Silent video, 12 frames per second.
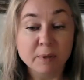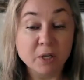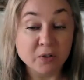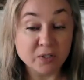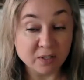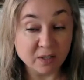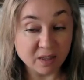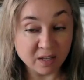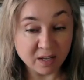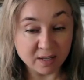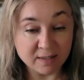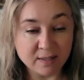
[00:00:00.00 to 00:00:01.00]
Because of
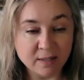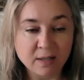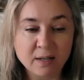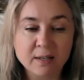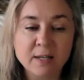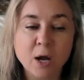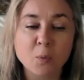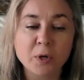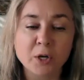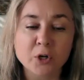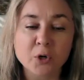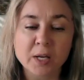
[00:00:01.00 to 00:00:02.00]
this, now
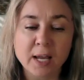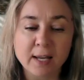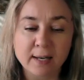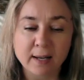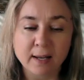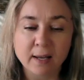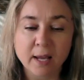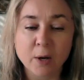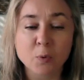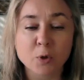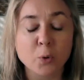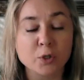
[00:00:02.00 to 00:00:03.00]
we are creating
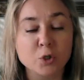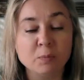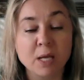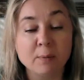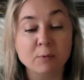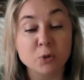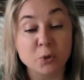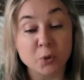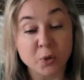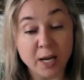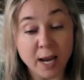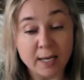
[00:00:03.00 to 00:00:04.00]
and we're going to be able to
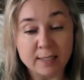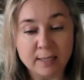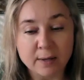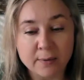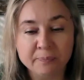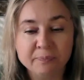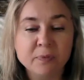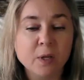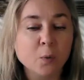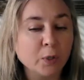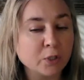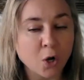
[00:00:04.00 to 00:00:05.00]
create.
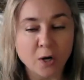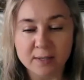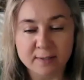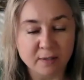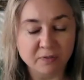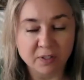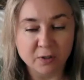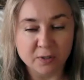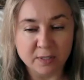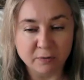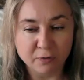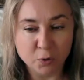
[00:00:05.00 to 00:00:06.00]
We talk as if there
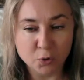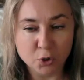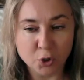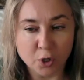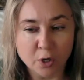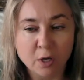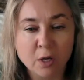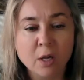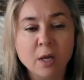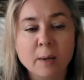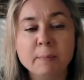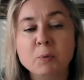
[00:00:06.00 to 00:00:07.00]
is a future,
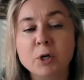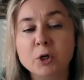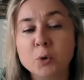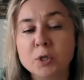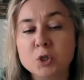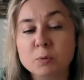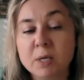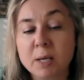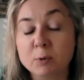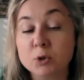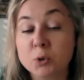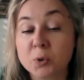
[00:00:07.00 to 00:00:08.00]
but we are going to be
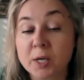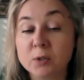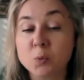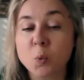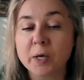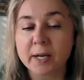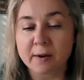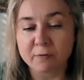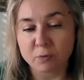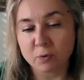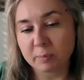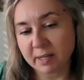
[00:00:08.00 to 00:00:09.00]
able to create
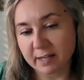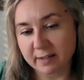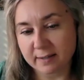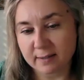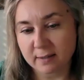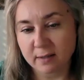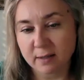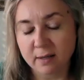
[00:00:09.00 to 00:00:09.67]
whatever we please.